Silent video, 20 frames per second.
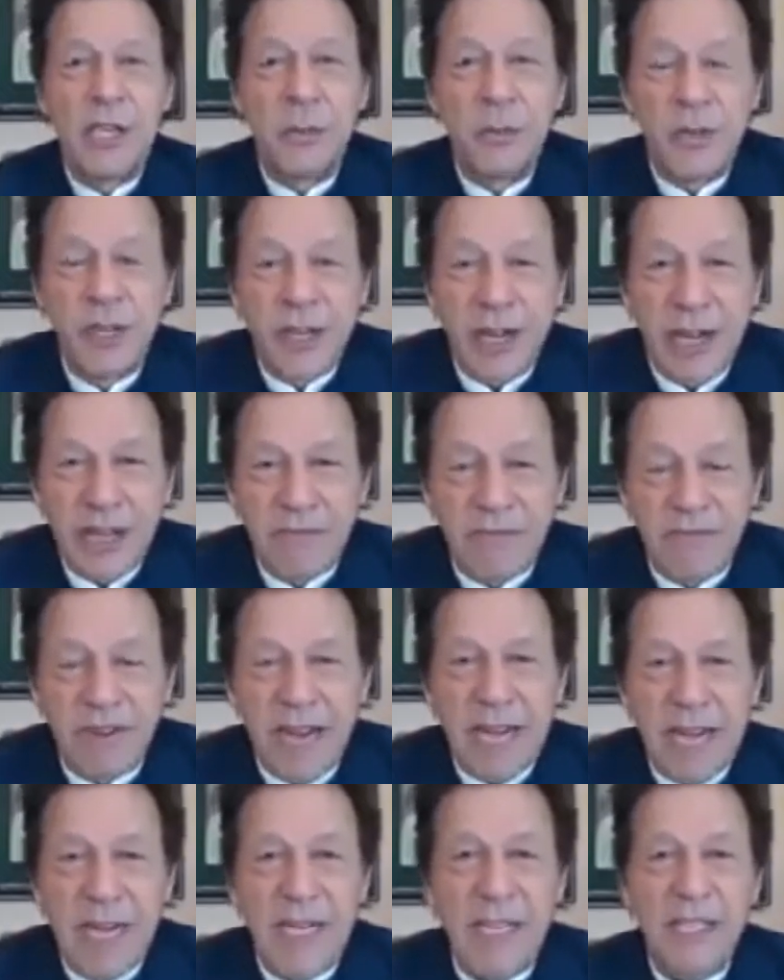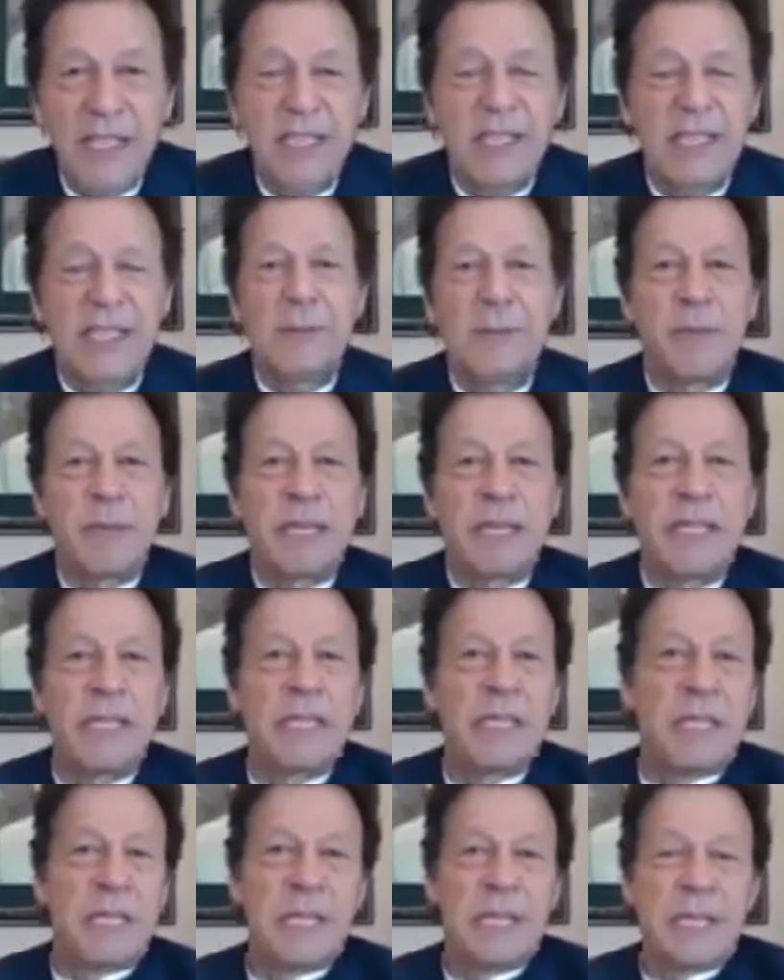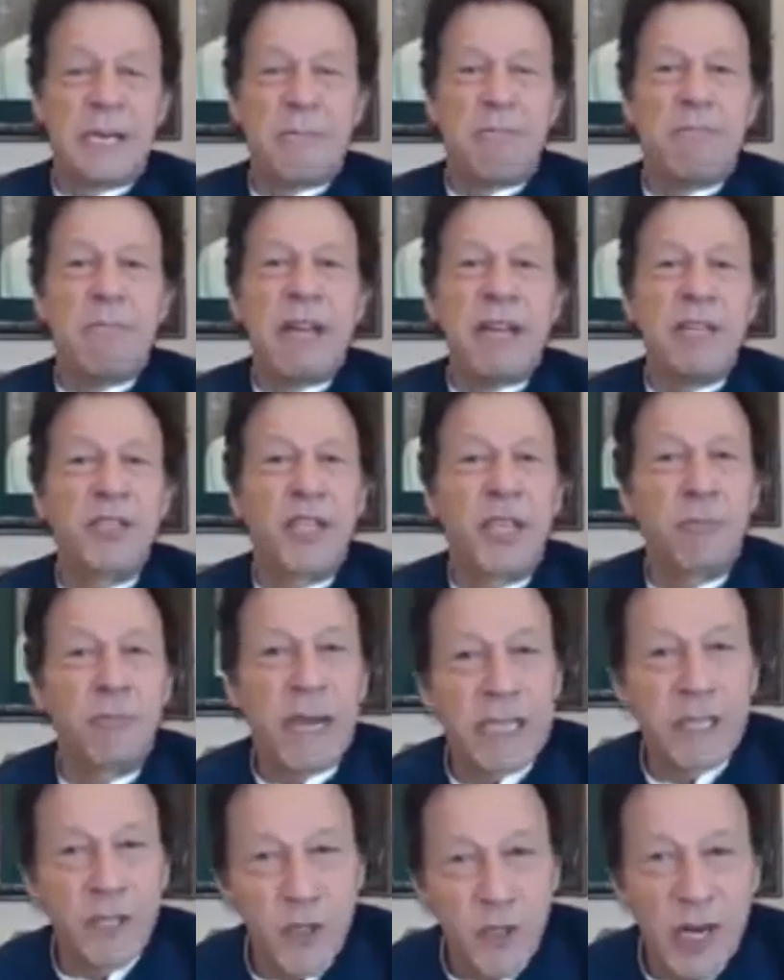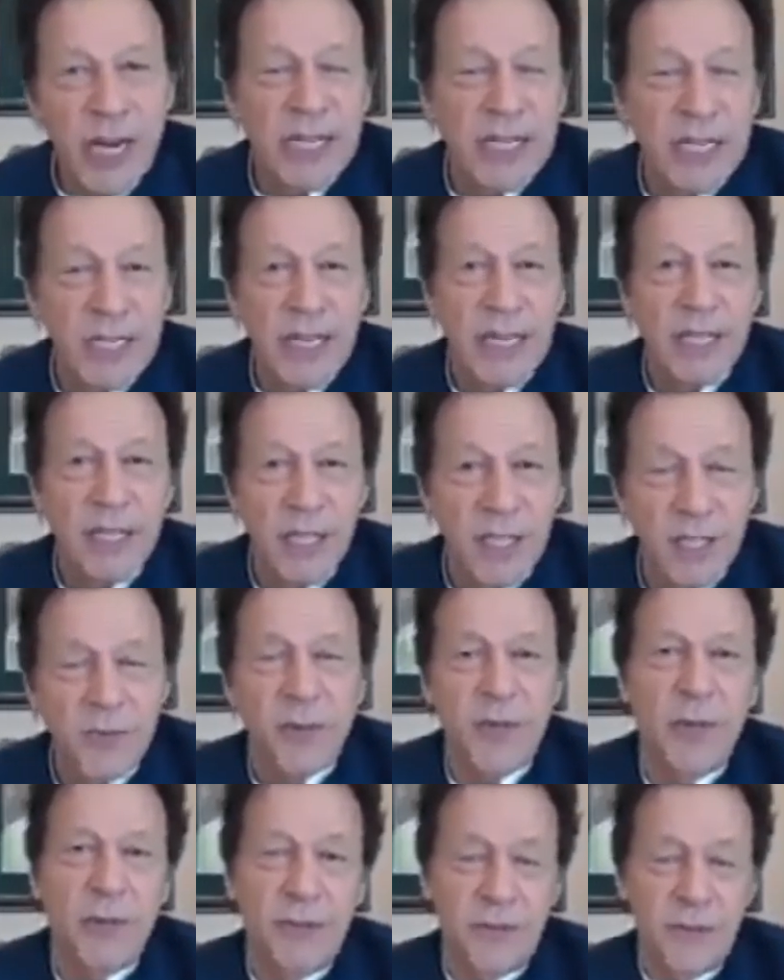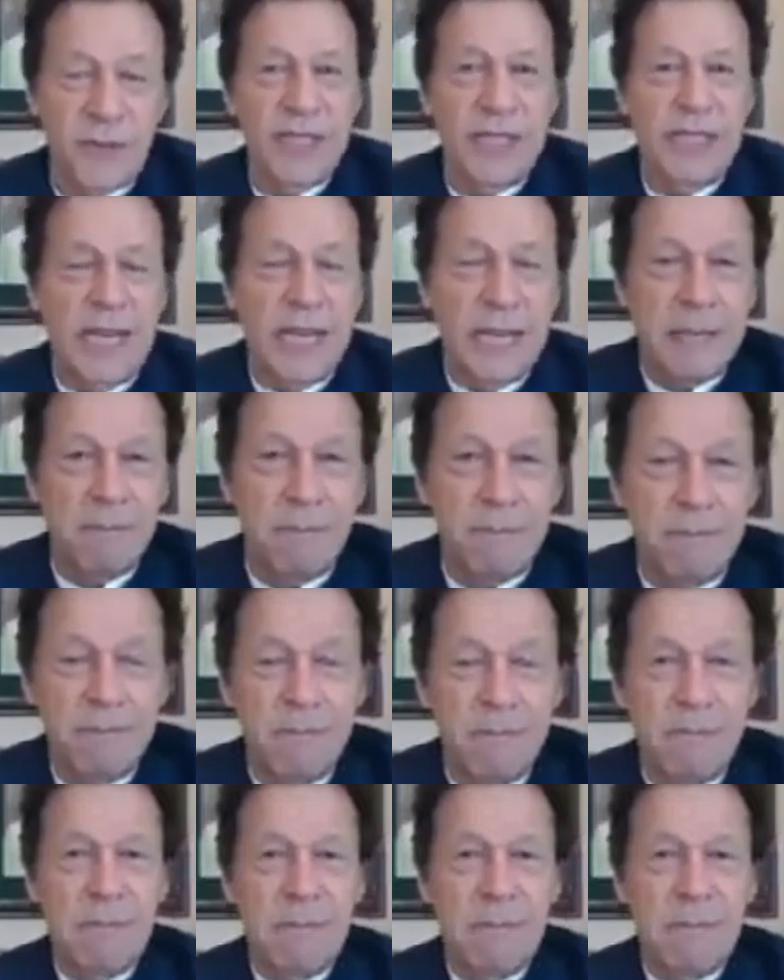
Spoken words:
The human rights violations have been mentioned by the United Nations for the first time.